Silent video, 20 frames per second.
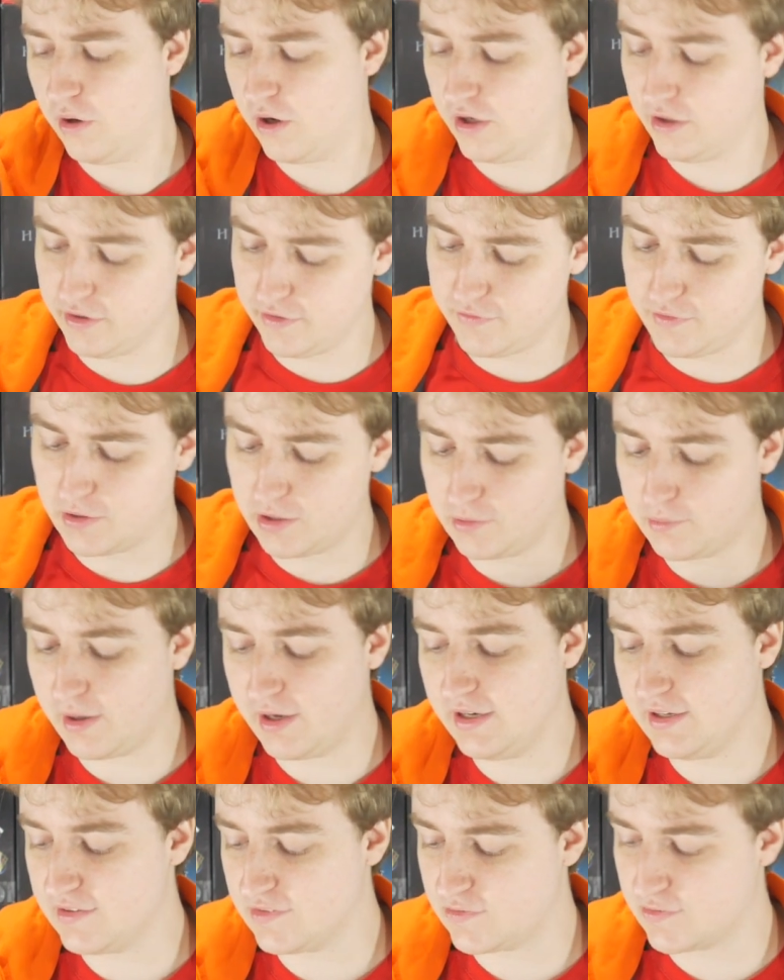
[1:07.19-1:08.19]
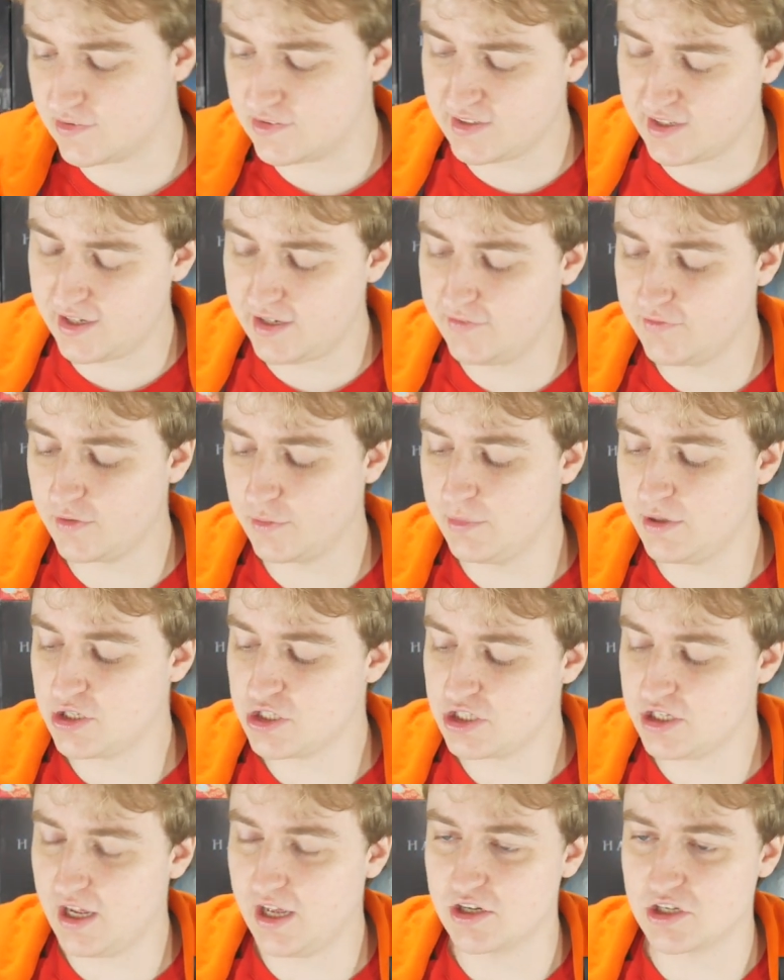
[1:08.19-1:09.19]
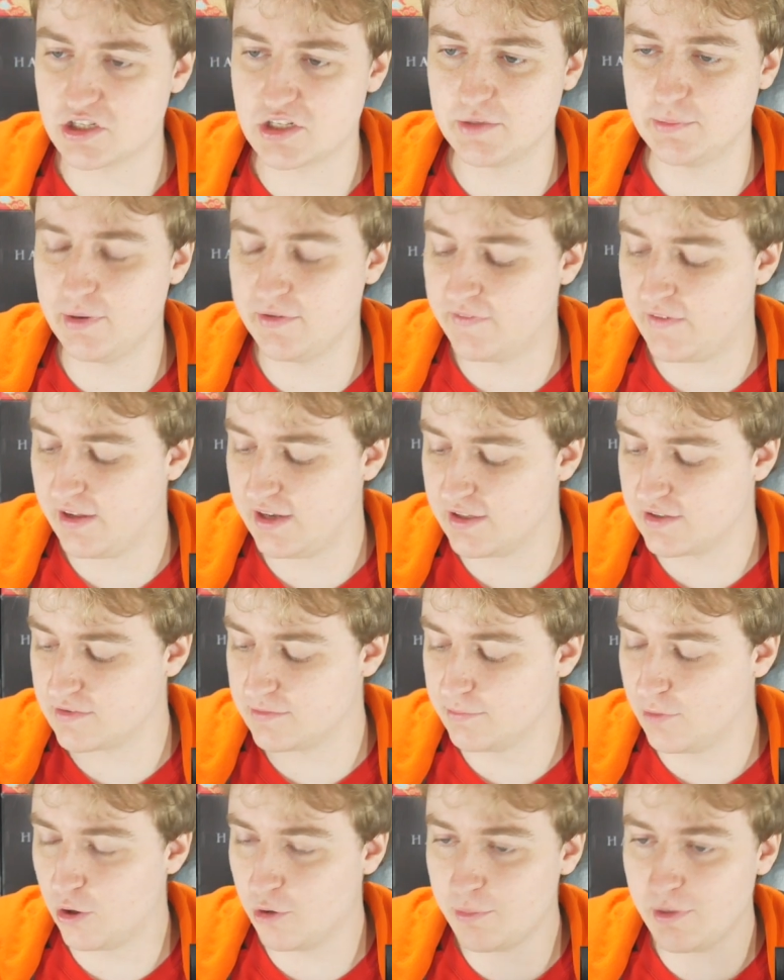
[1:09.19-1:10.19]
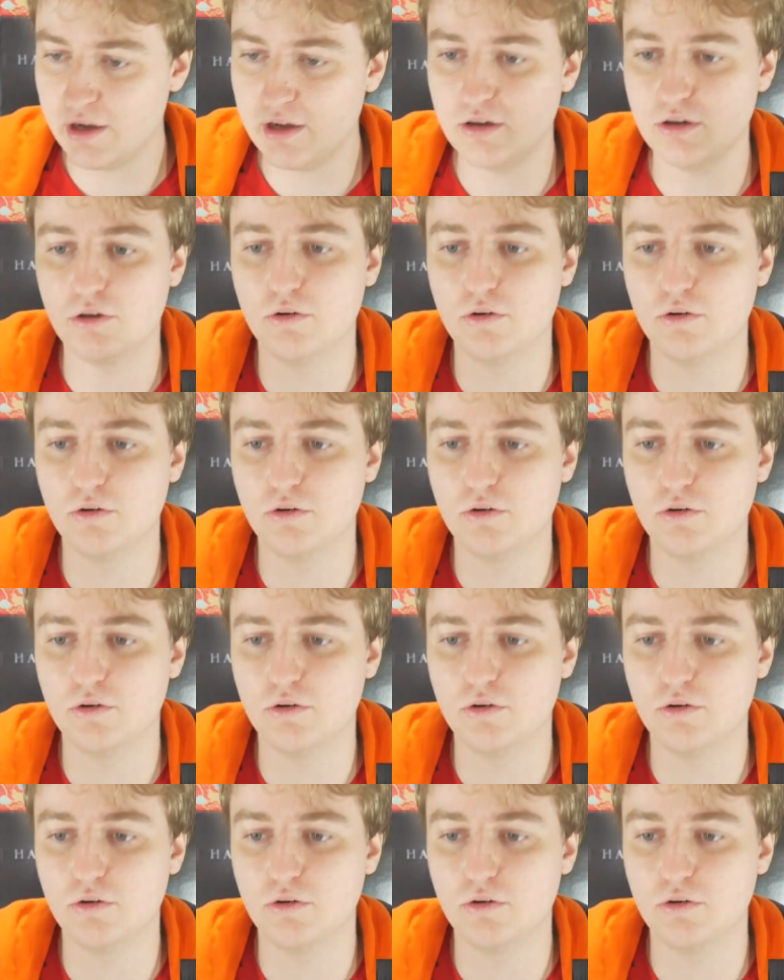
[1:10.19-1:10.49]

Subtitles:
On the very right is the set information, and just above that is MoMA,